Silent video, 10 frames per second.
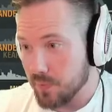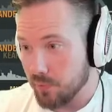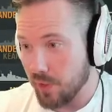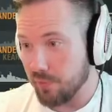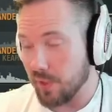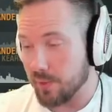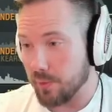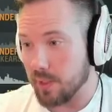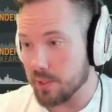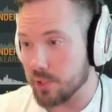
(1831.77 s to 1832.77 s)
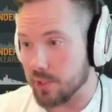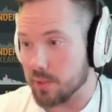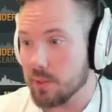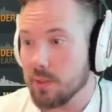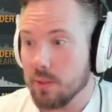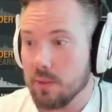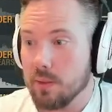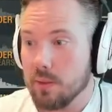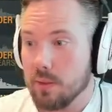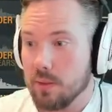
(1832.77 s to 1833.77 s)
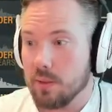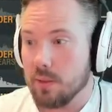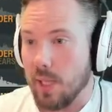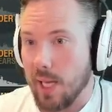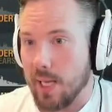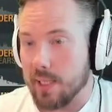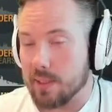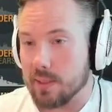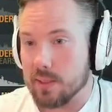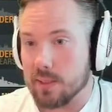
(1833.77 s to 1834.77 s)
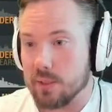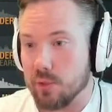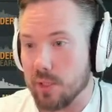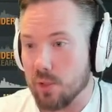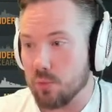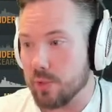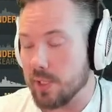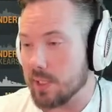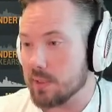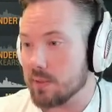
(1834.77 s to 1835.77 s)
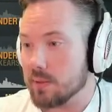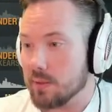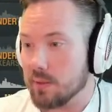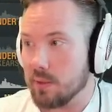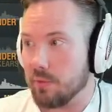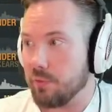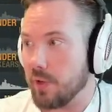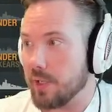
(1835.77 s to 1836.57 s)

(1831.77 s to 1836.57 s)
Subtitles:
fire flag reduction, and you can already get the fire